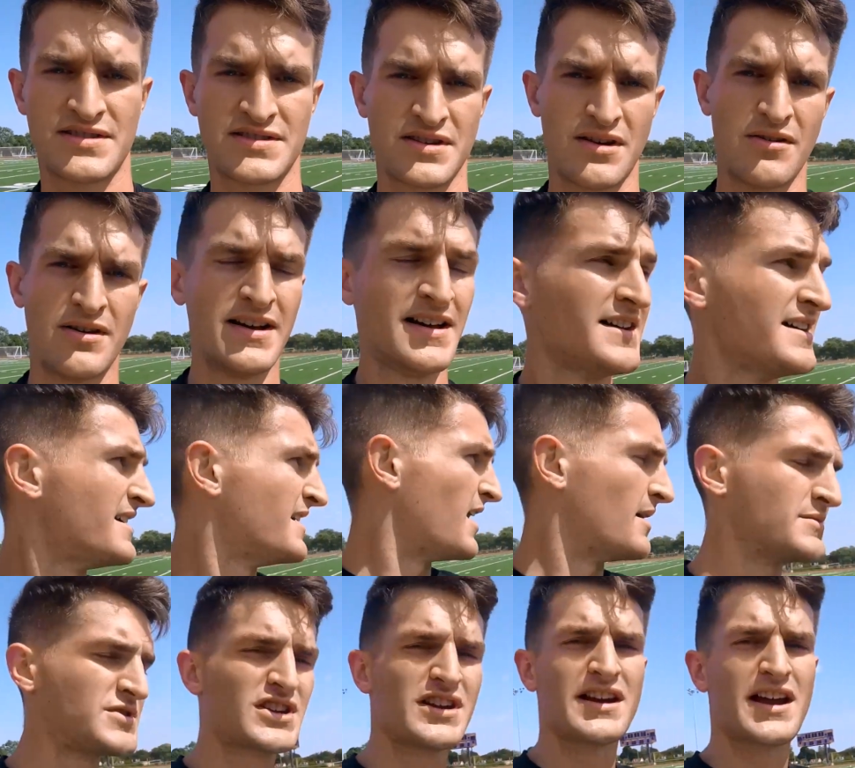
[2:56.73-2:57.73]
So
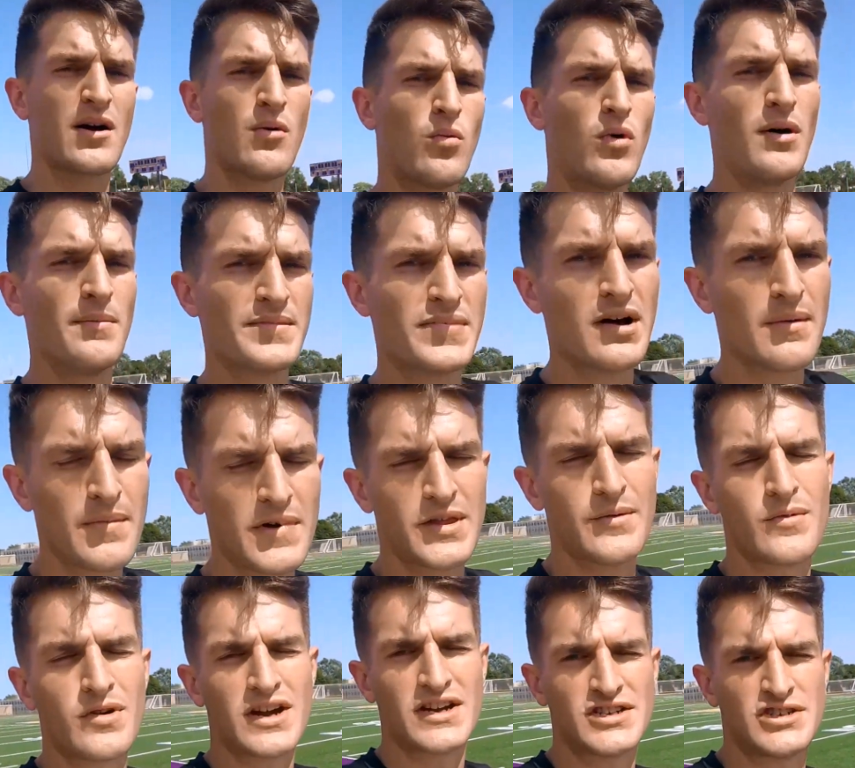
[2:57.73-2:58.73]
I'm just going to get warmed up, and
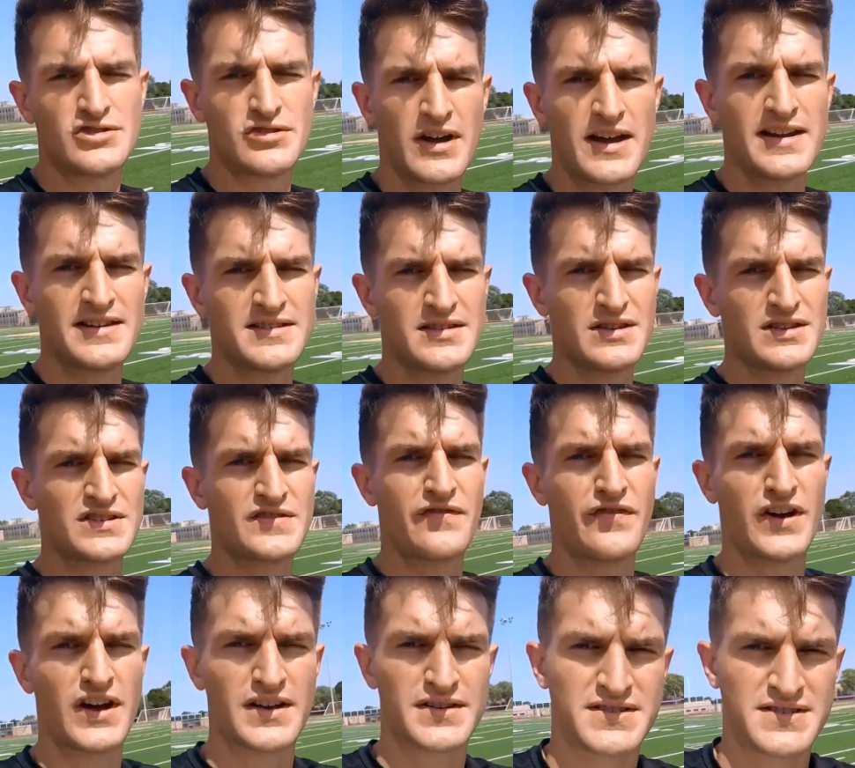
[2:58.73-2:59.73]
then we'll get straight into this
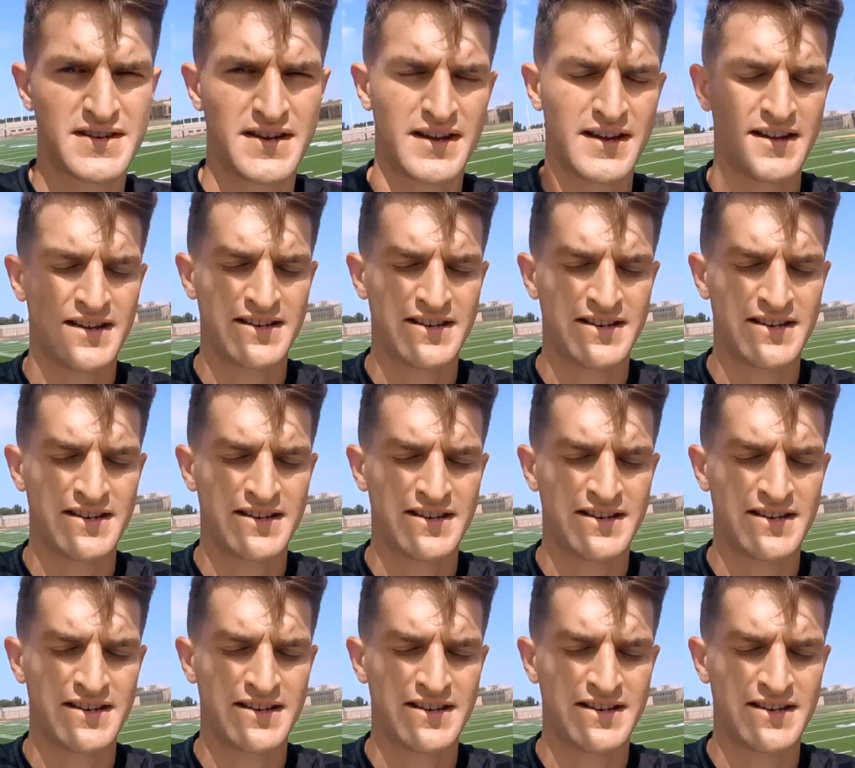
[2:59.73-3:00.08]
first